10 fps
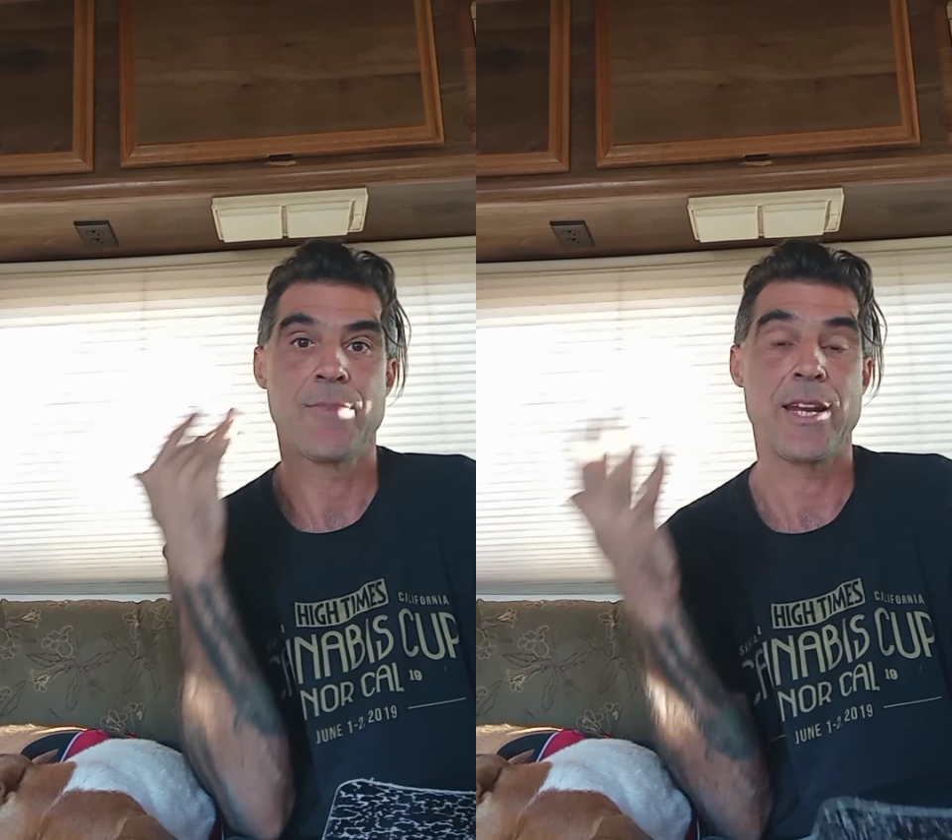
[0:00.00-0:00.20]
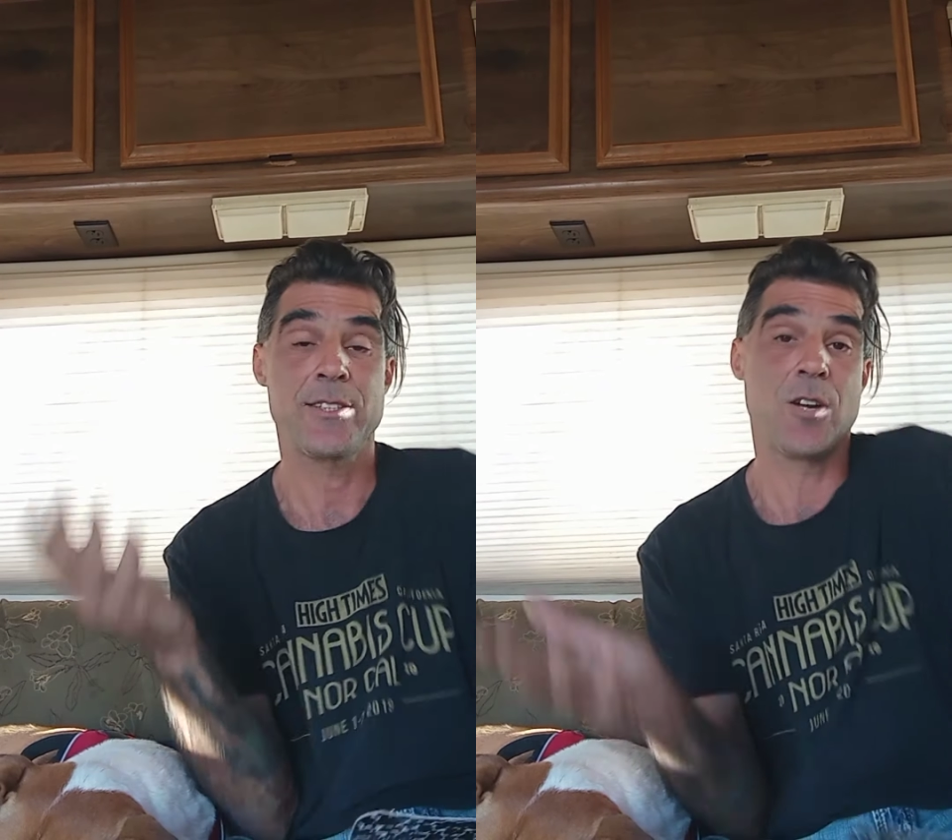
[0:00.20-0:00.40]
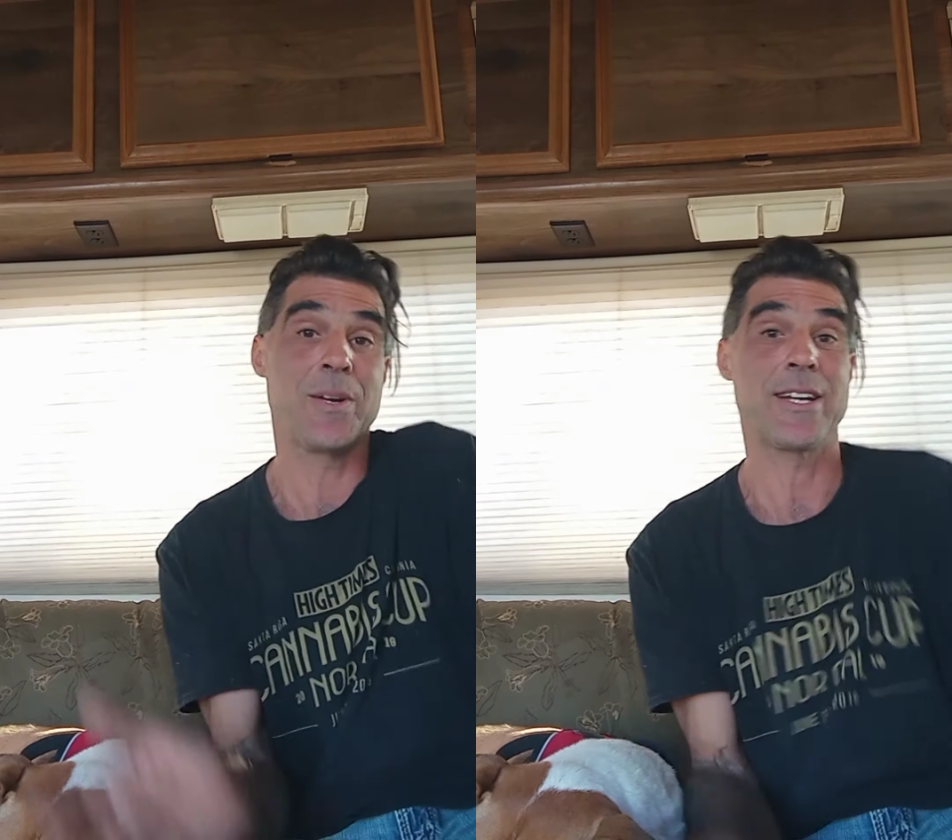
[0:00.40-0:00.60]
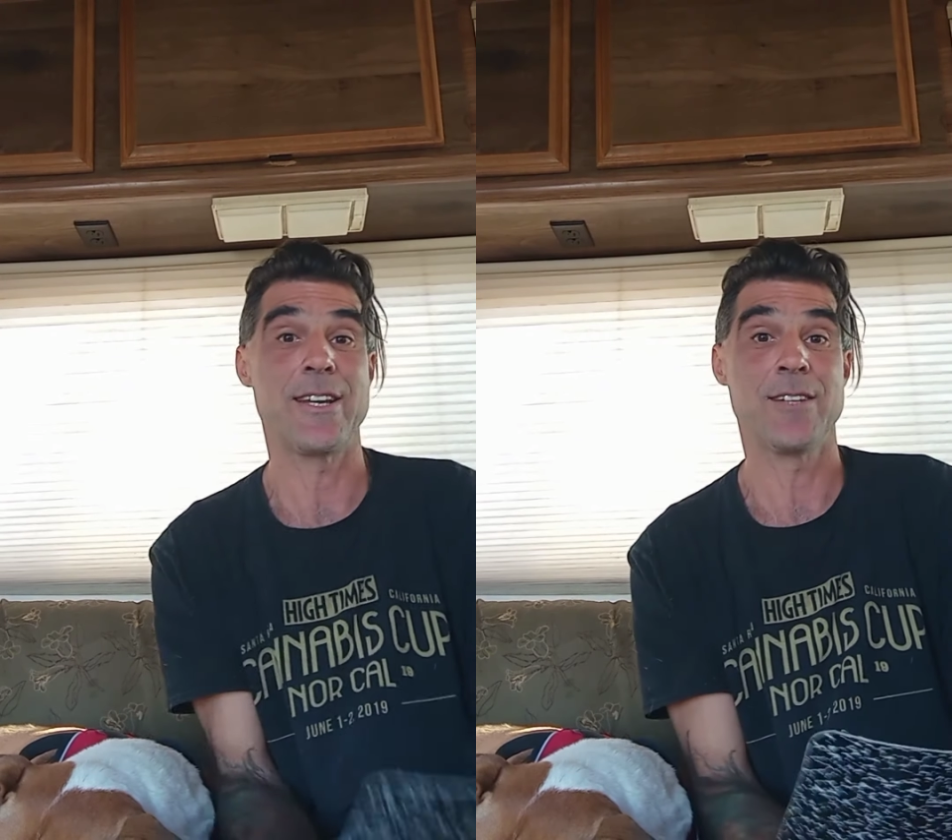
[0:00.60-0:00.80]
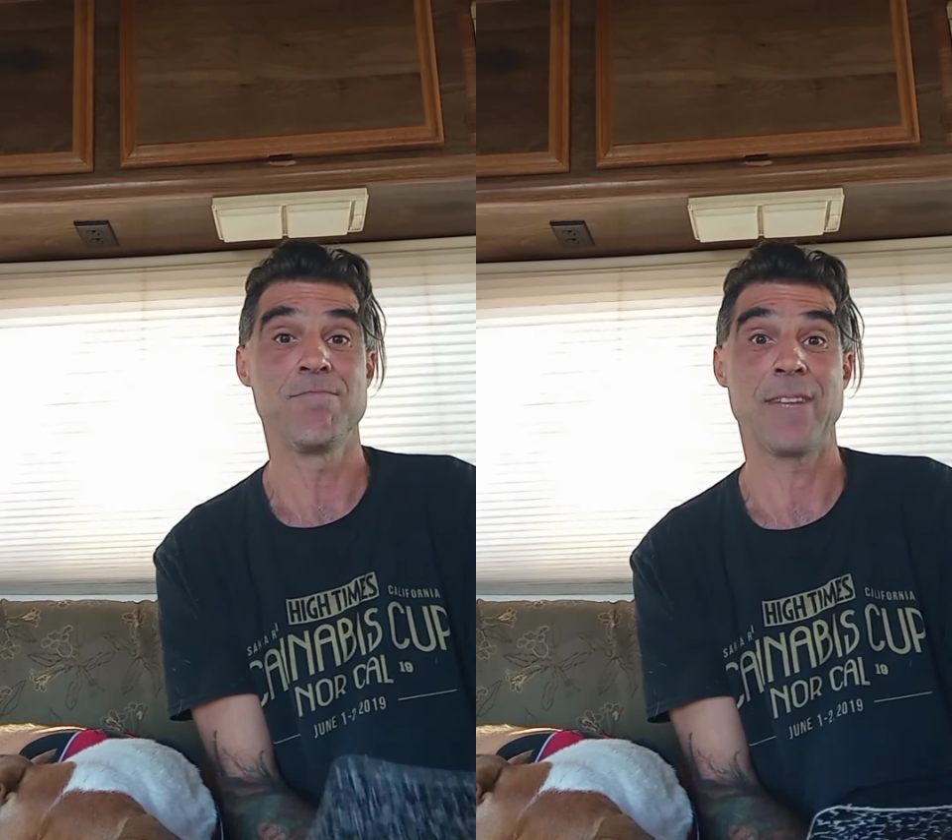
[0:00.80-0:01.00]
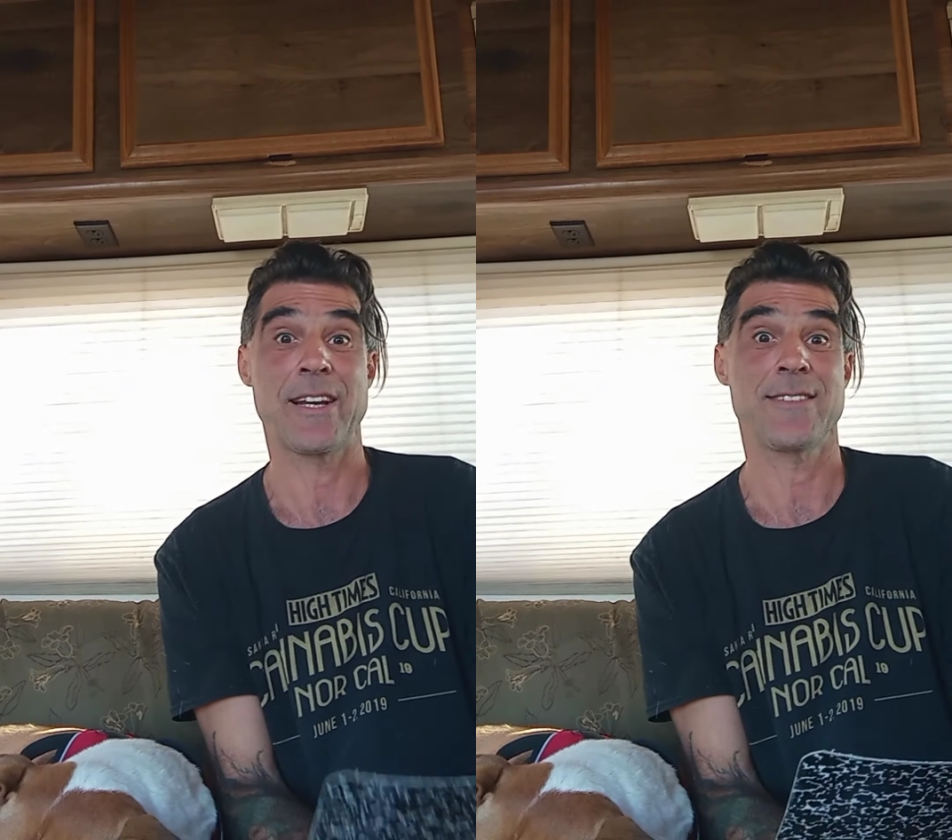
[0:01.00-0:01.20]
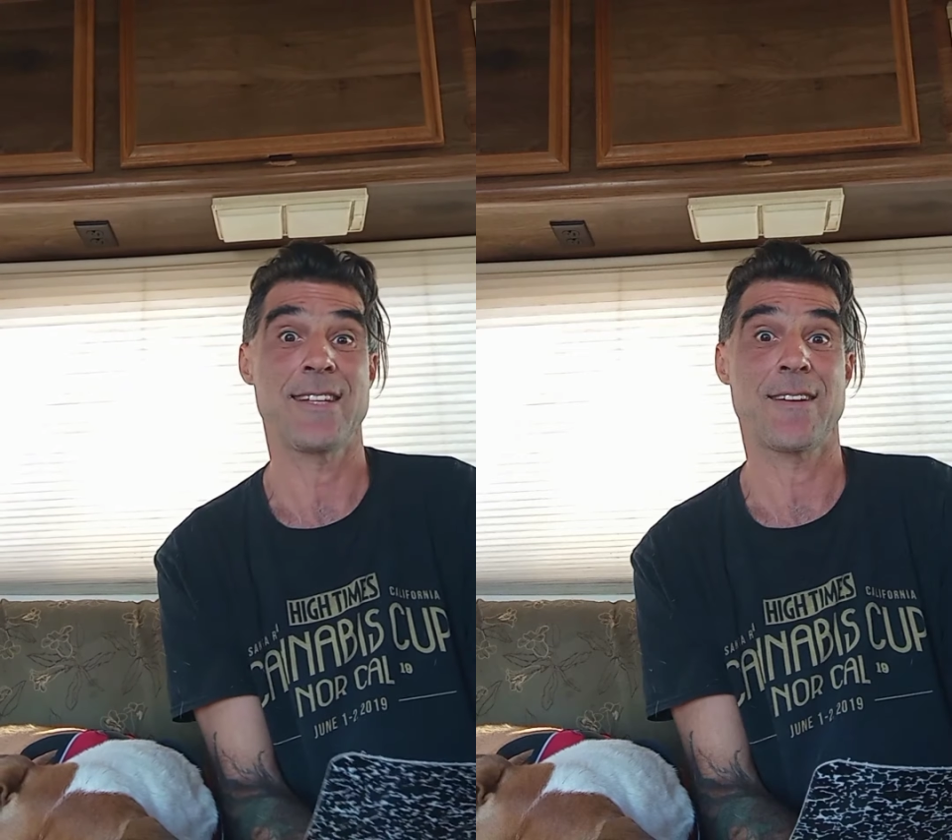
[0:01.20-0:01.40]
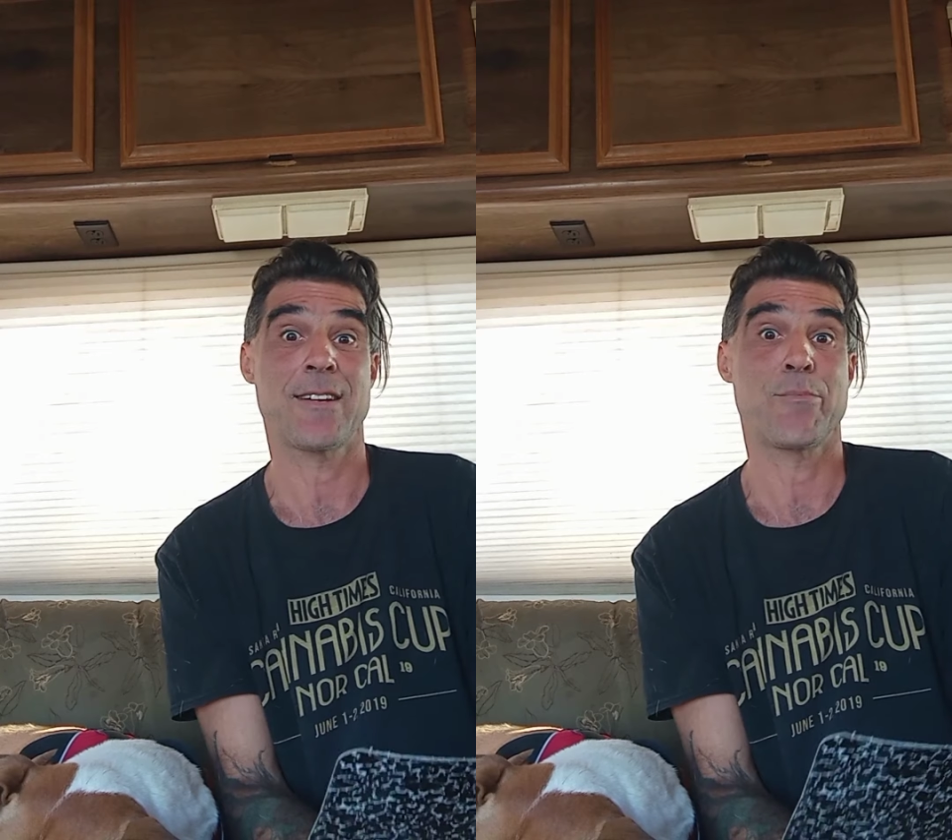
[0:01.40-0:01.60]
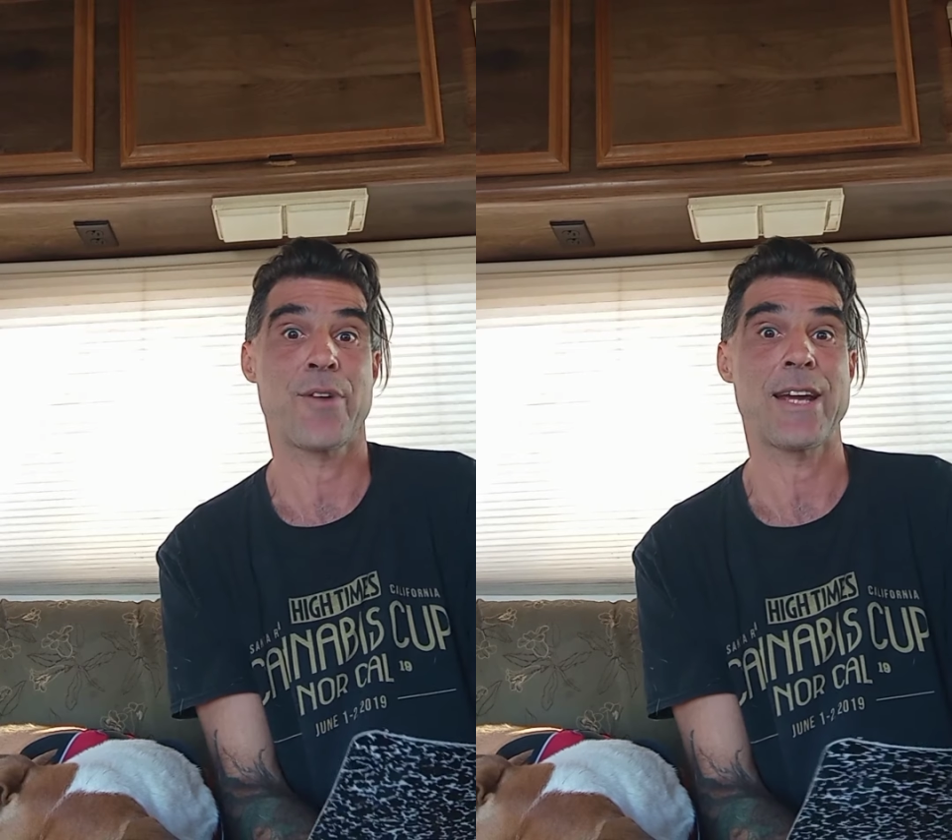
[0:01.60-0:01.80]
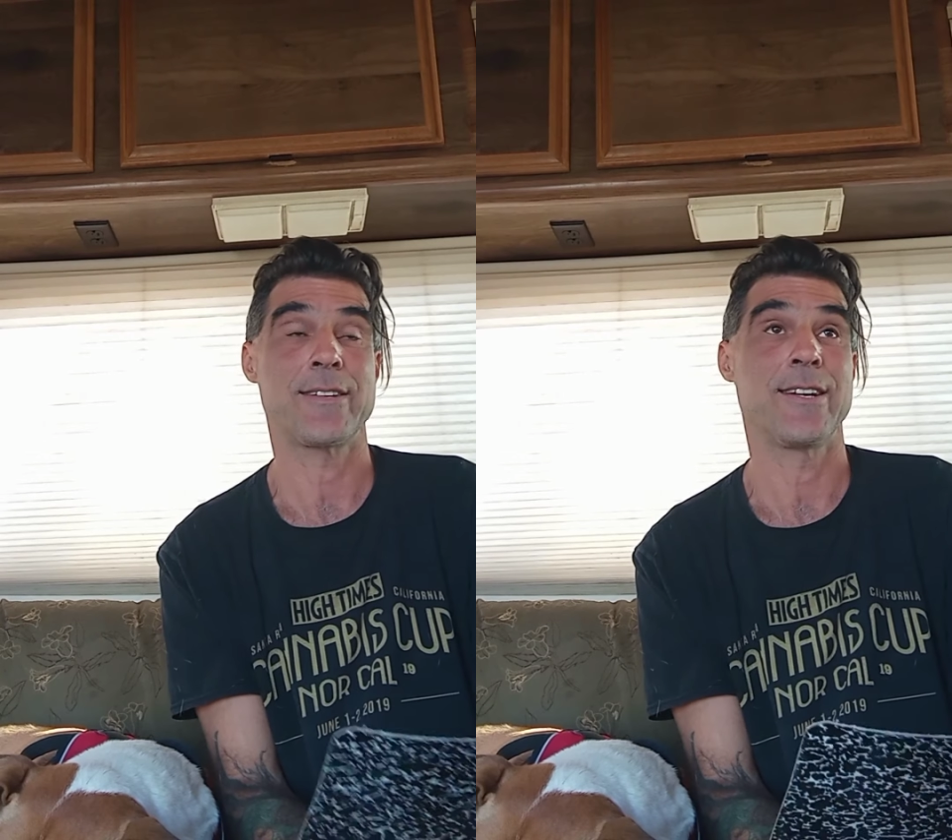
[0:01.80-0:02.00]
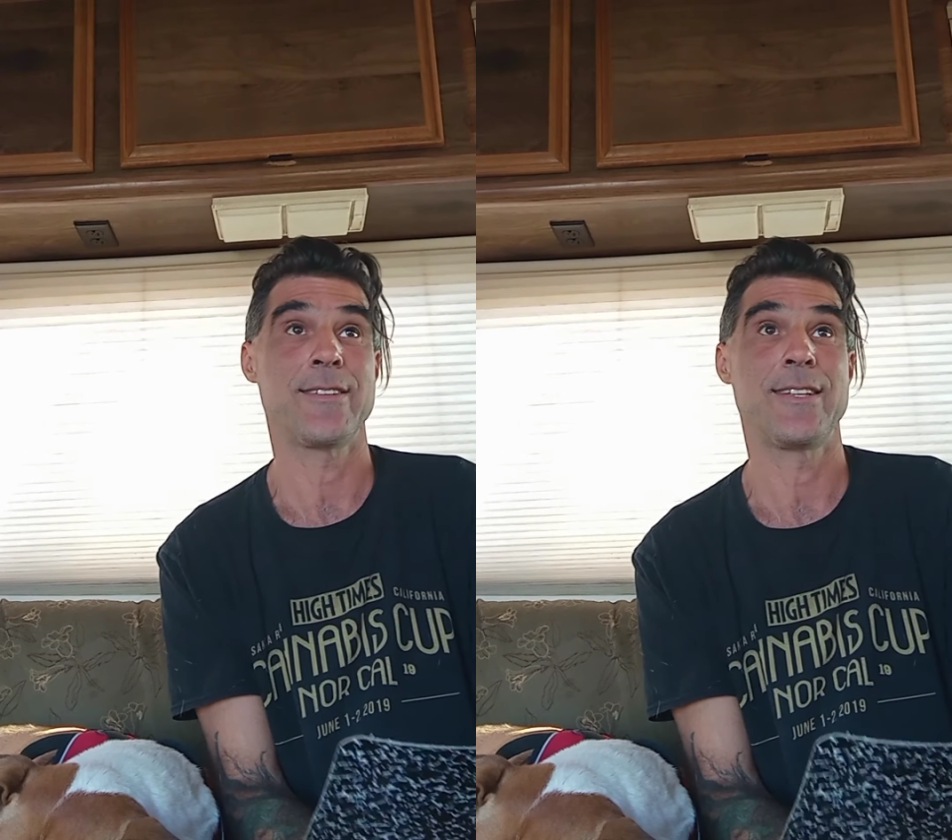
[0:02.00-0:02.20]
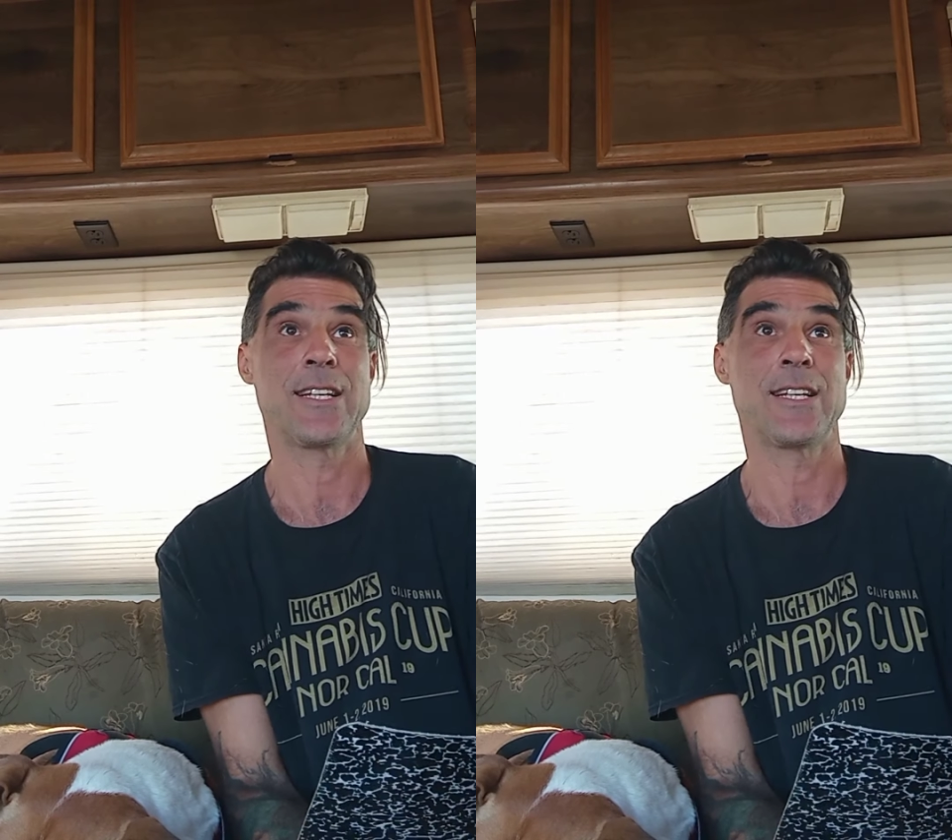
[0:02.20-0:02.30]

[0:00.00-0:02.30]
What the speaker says: And it's no big deal. Like, it's not going to break nothing.